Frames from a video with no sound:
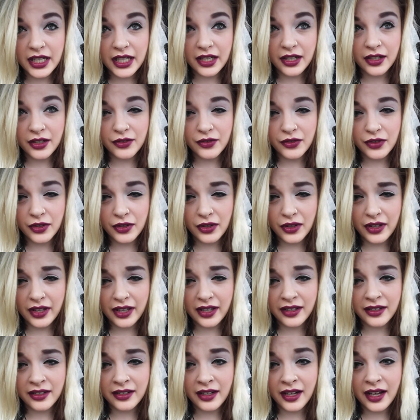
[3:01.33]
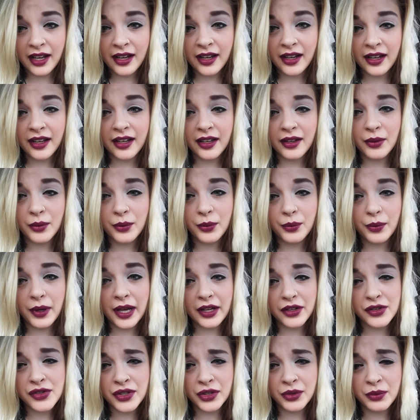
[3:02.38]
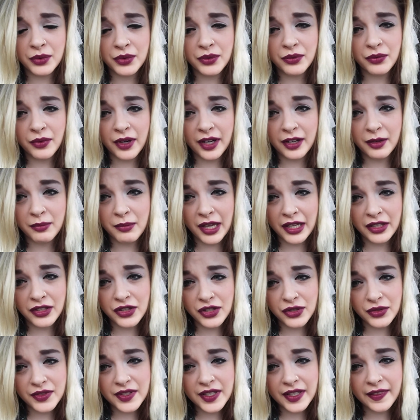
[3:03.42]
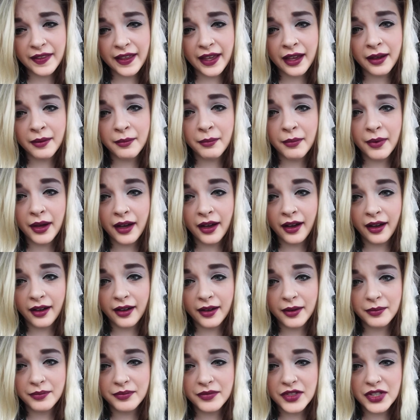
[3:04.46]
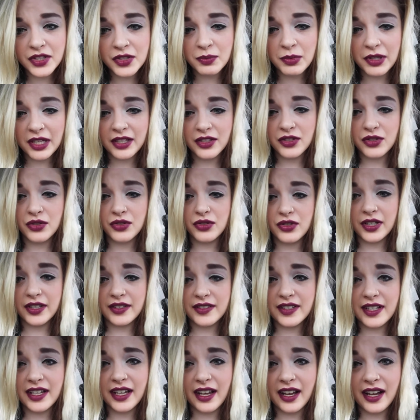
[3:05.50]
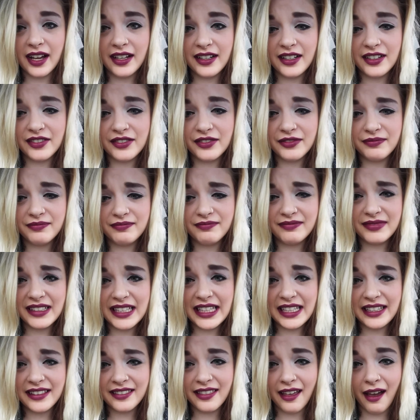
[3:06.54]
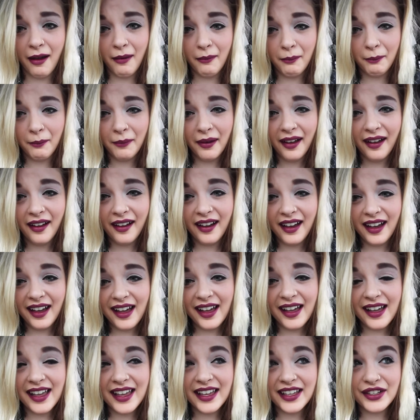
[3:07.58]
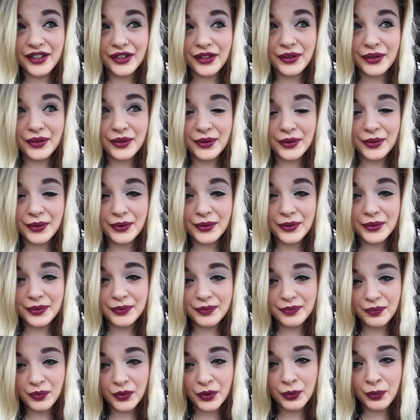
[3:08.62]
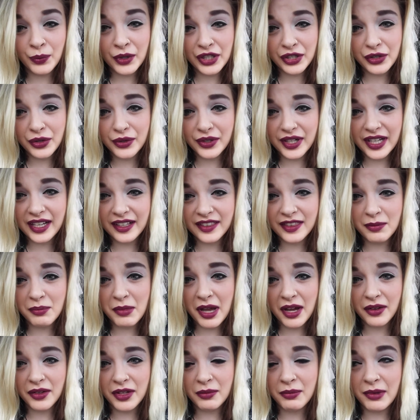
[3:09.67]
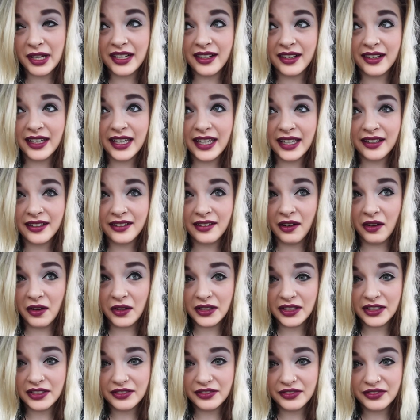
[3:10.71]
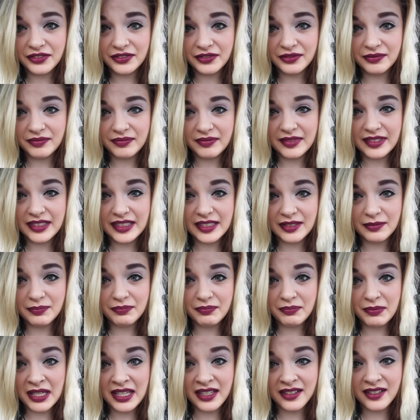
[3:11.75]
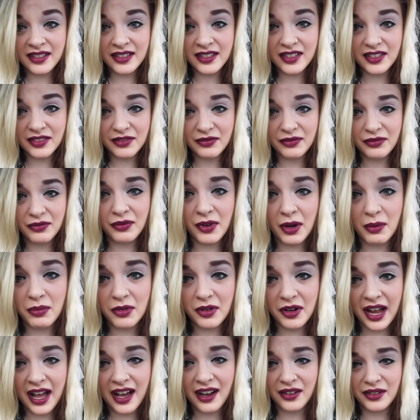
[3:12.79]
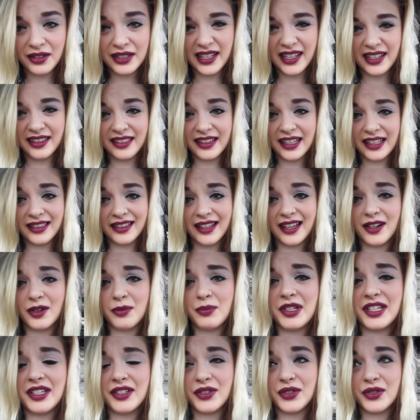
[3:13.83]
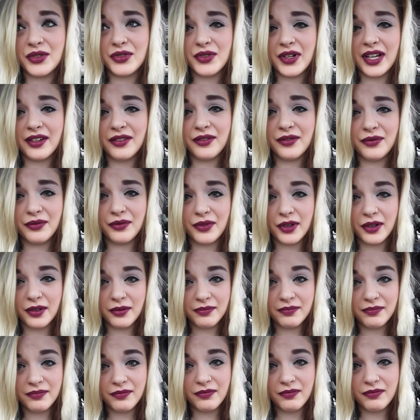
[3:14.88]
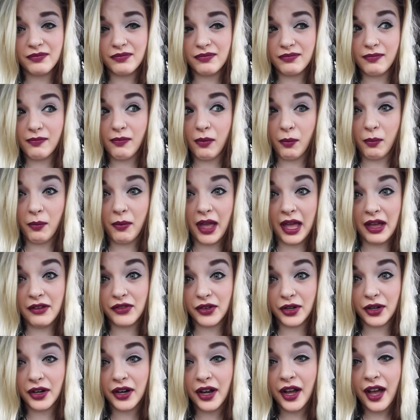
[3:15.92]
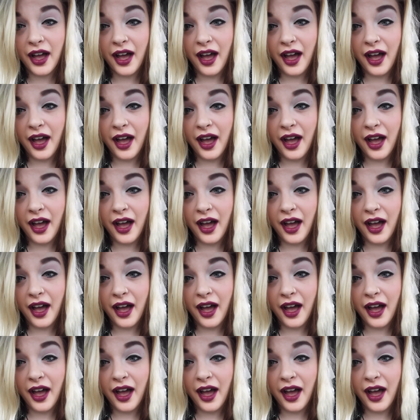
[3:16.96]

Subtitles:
careful, and I actually wouldn't recommend using them, just because your dreads can kind of eat them, and when you go to cut them out, you might not get all of the pieces of rubber out, and then that'll be in your dread for ever.